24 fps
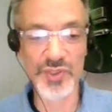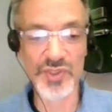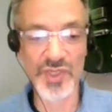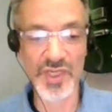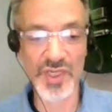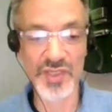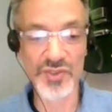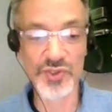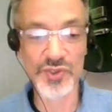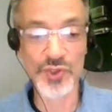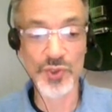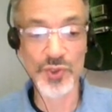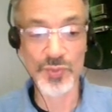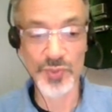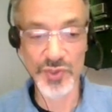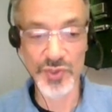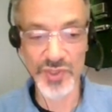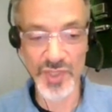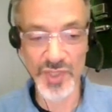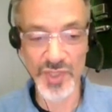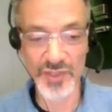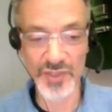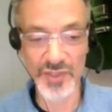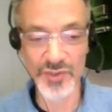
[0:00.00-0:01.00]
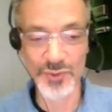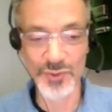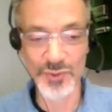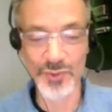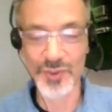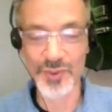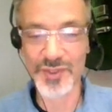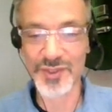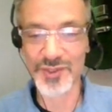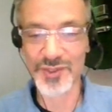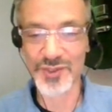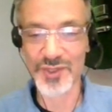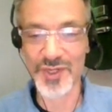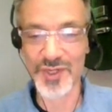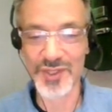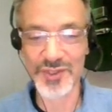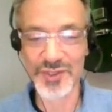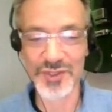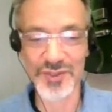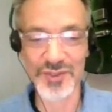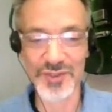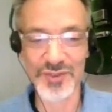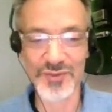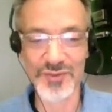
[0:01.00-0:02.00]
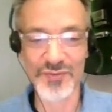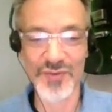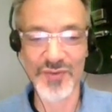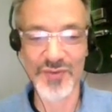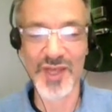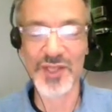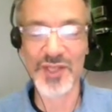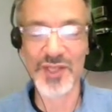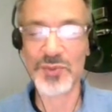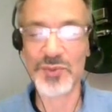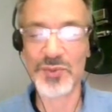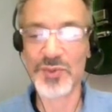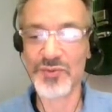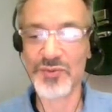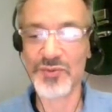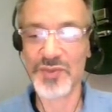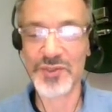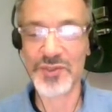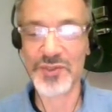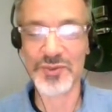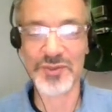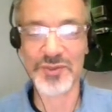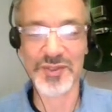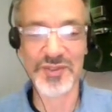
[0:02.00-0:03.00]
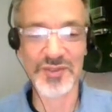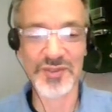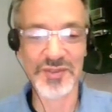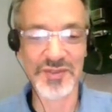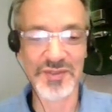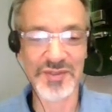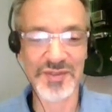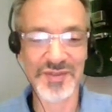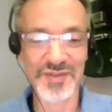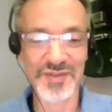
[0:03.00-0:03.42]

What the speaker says: to protect an organization's valuable resources.